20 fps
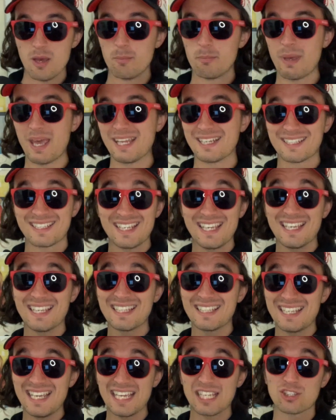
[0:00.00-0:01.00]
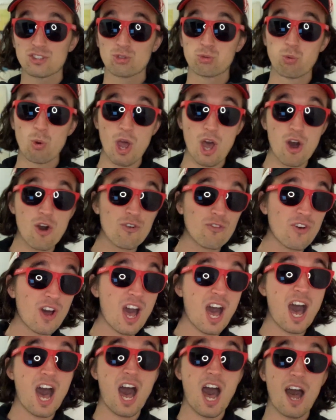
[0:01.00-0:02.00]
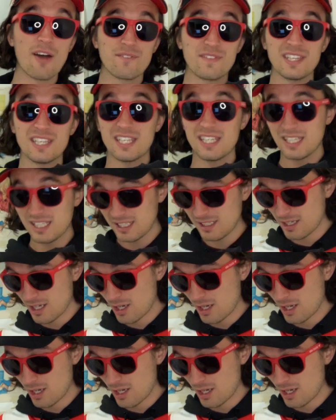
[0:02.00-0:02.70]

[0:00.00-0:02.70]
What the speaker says: Ben King kicked 12 after he